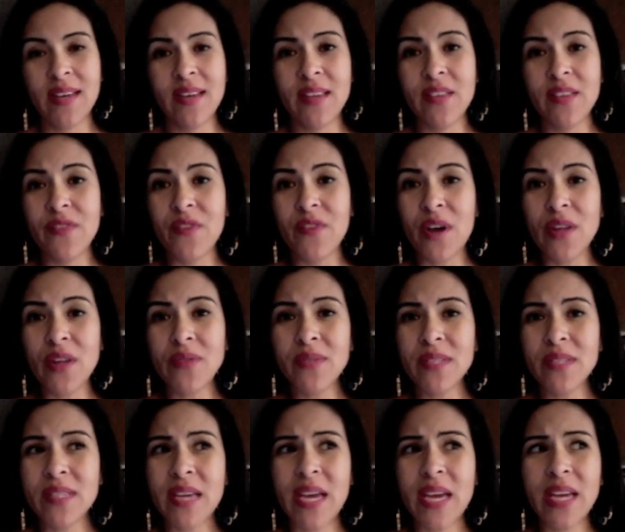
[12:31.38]
The
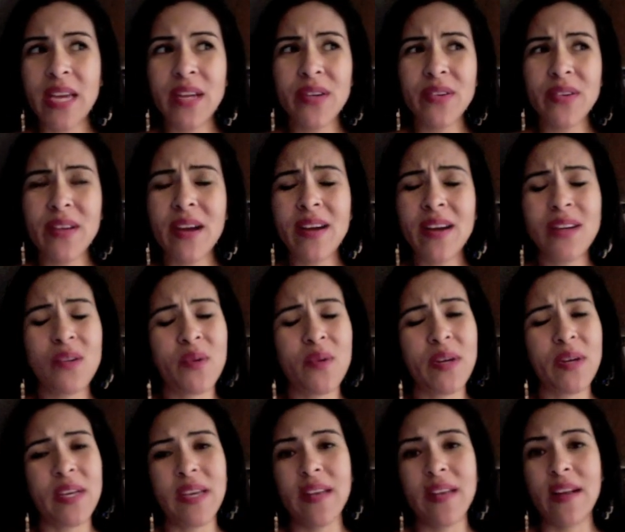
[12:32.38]
following day, you're not going to
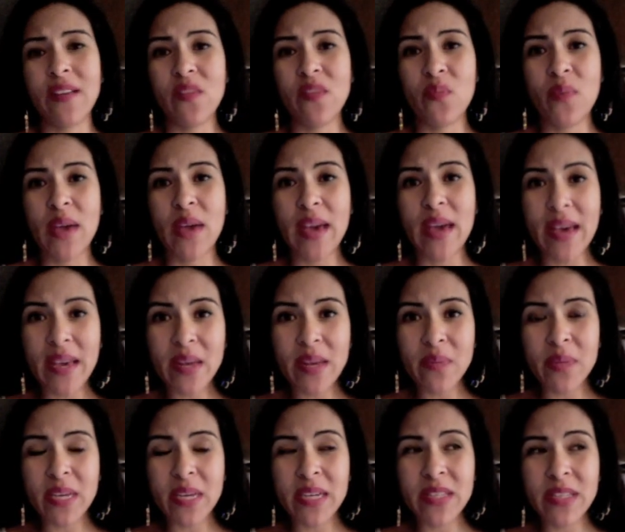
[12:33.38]
want to get out of bed
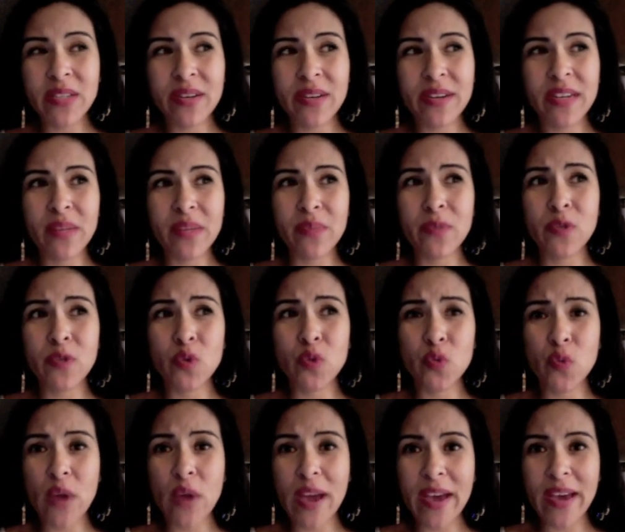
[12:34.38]
because you're going to
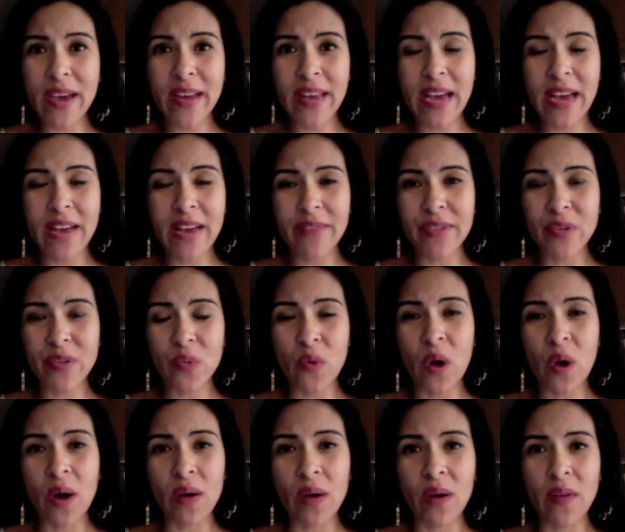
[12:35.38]
dread having to
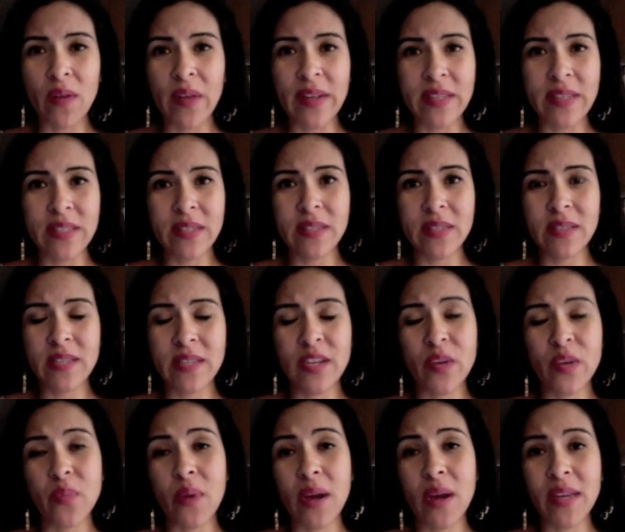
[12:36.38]
walk all that distance that
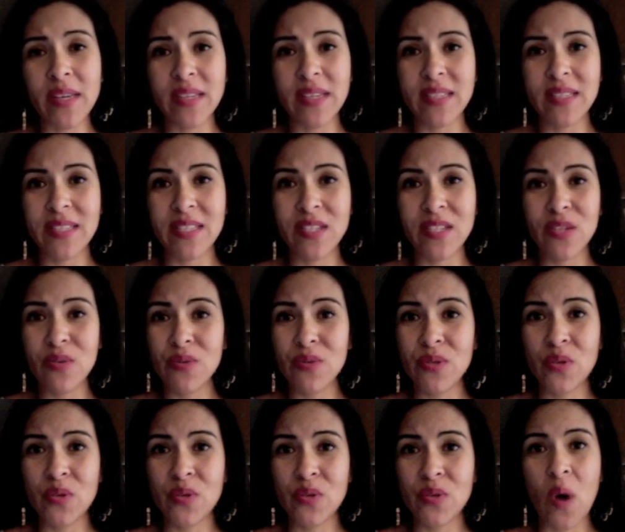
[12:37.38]
your body isn't
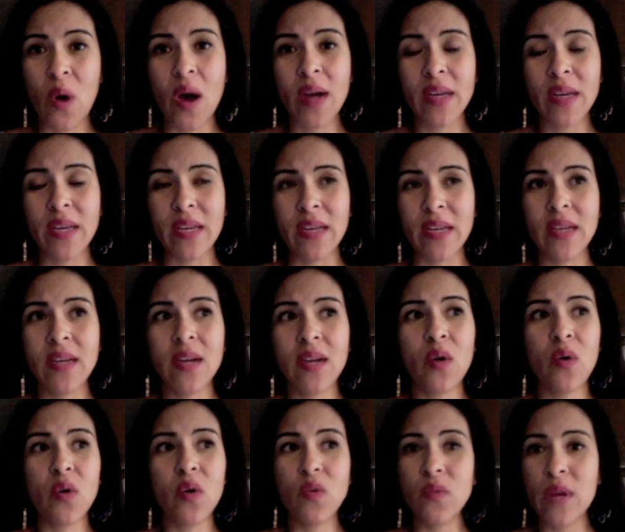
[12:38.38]
used to walking
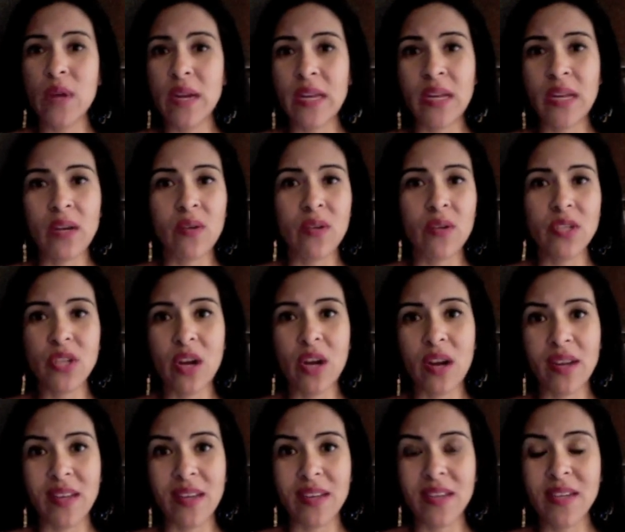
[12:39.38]
or running or
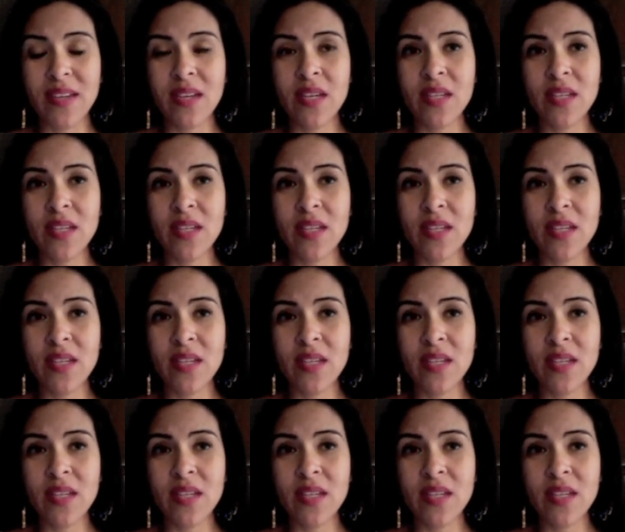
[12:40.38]
jogging.